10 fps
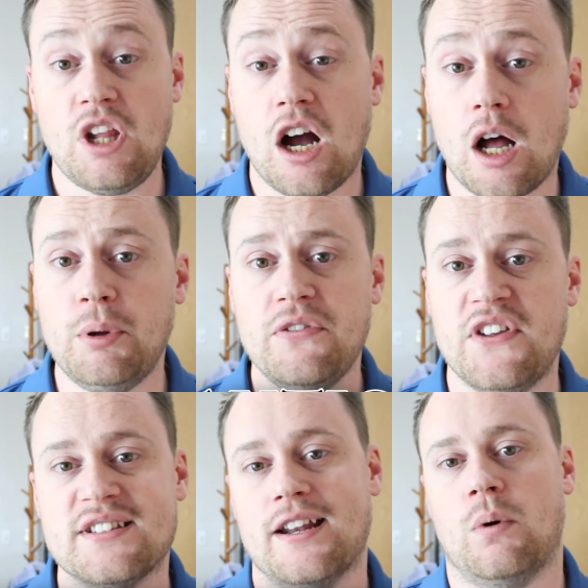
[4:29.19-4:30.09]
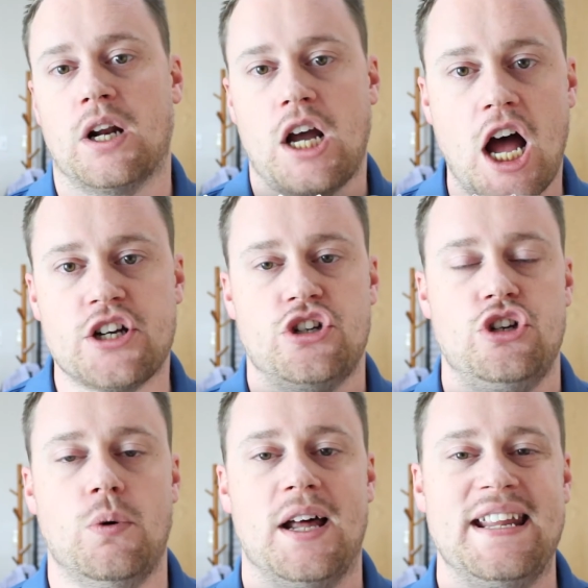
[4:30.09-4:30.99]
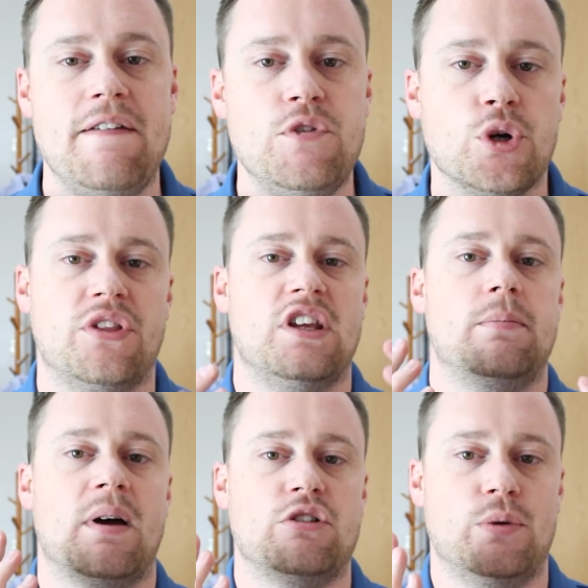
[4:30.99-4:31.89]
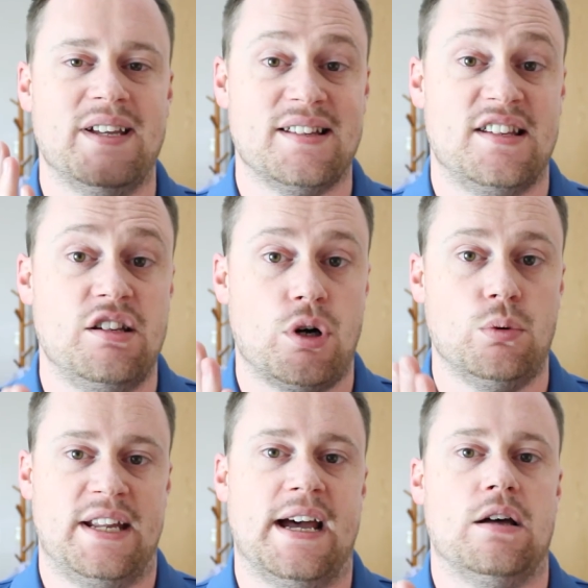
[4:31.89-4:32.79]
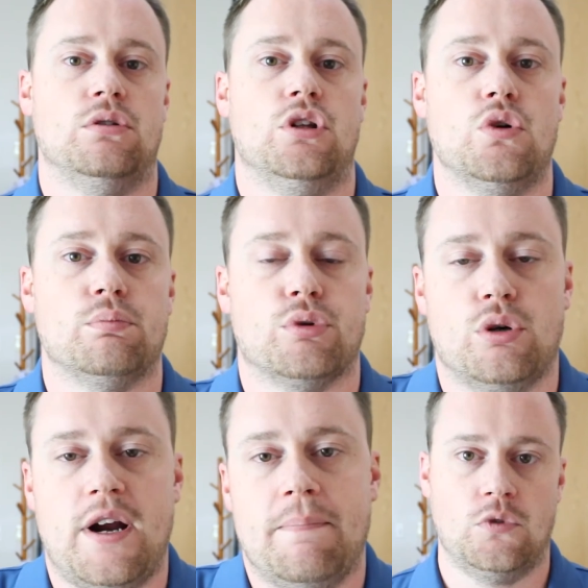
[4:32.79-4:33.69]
A couple of things that I want to caution you on if you're thinking about doing a 0 down loan program.